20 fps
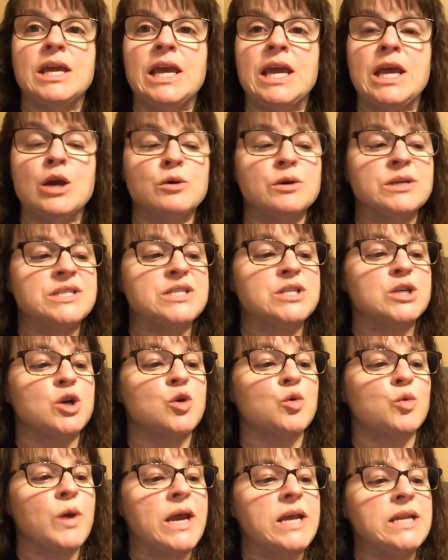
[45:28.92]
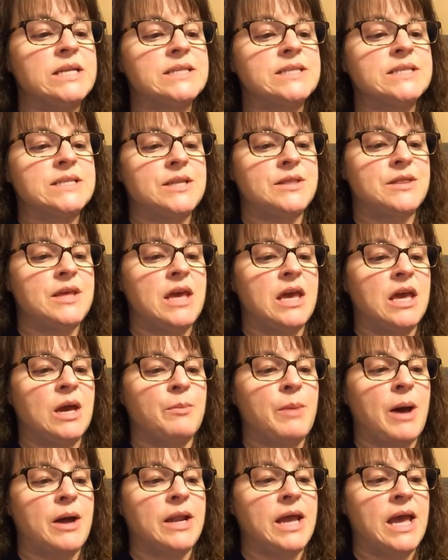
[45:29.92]
Here is the greatest thing
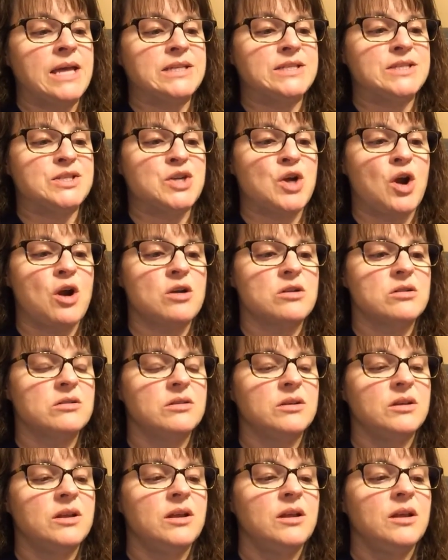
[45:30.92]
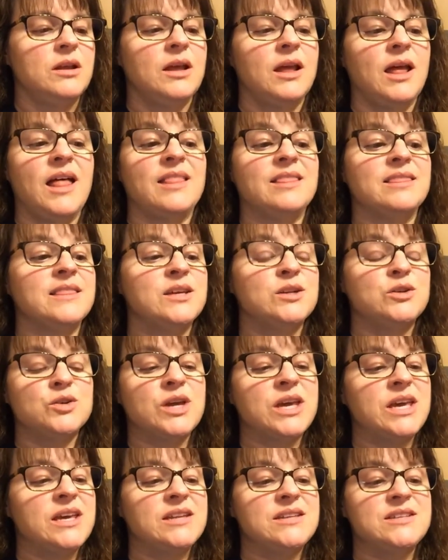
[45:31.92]
about Head Start. Little
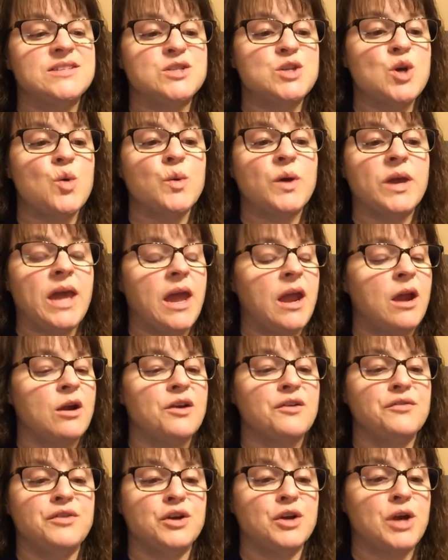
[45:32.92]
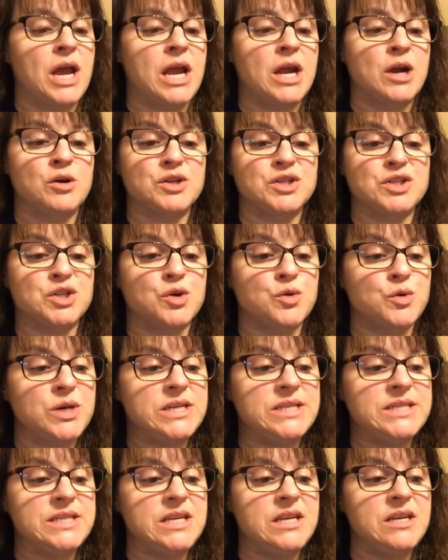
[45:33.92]
kids don't care if your hair is
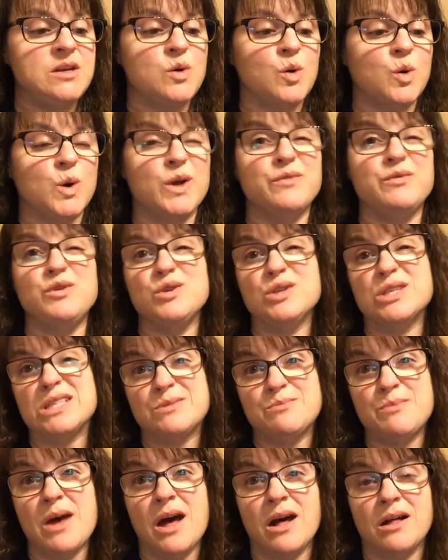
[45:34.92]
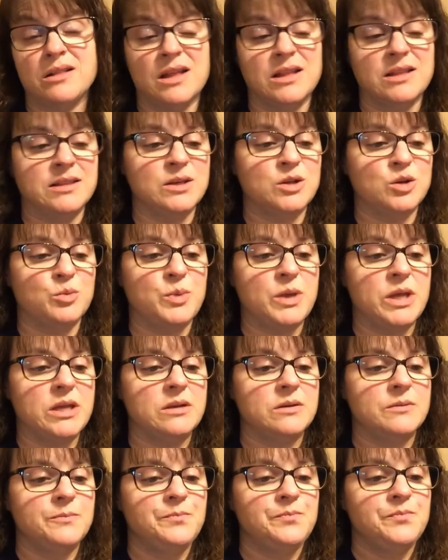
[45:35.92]
greasy or if you smell a little
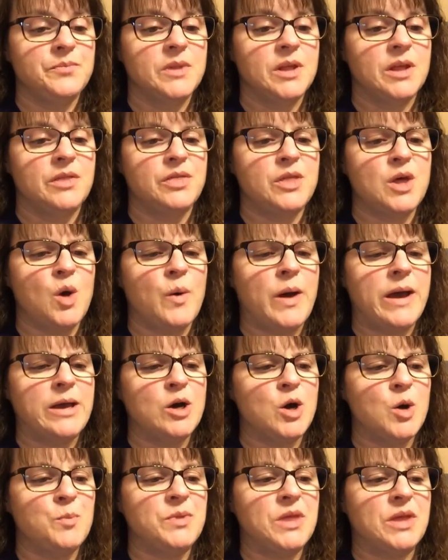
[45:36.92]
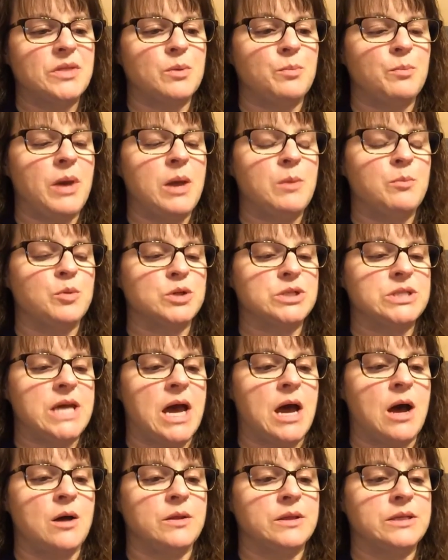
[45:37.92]
bit. Though I hope that the paper
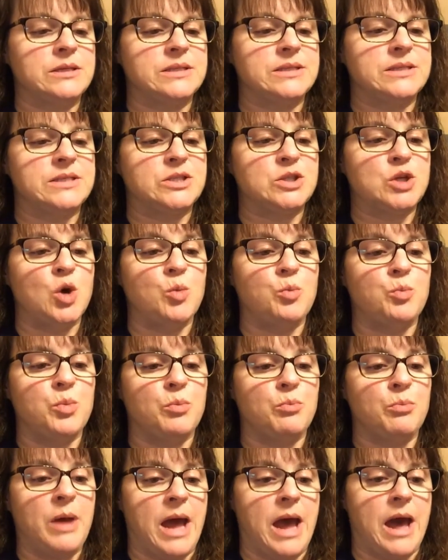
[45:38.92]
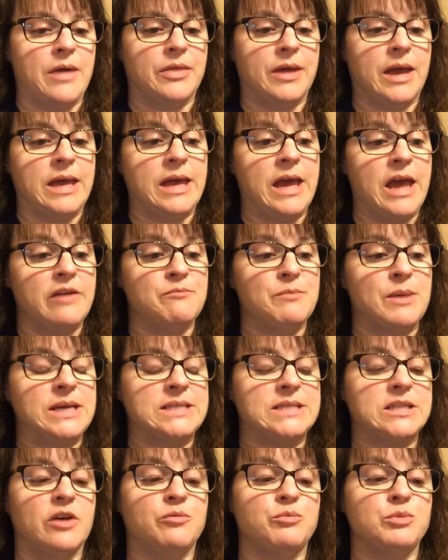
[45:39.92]
towel and soap bath I gave
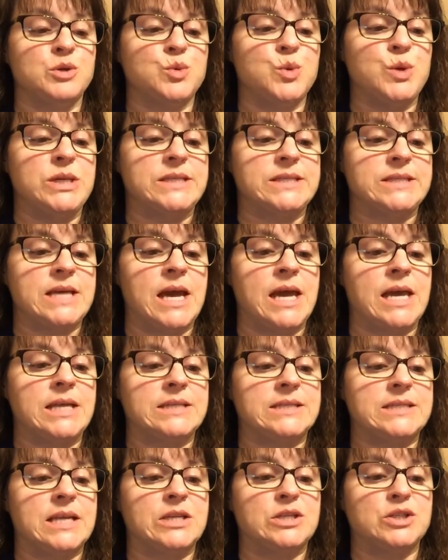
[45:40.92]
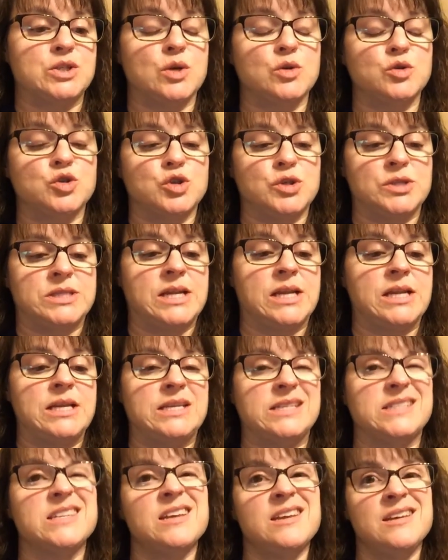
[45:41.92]
myself between science and social
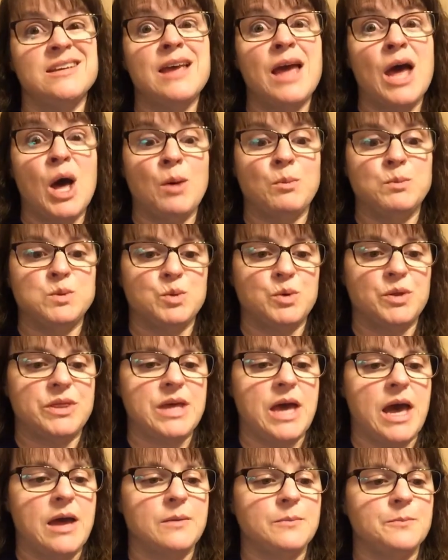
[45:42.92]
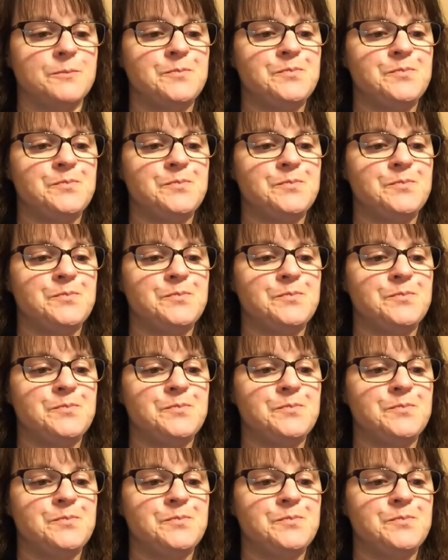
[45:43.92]
studies helped with that.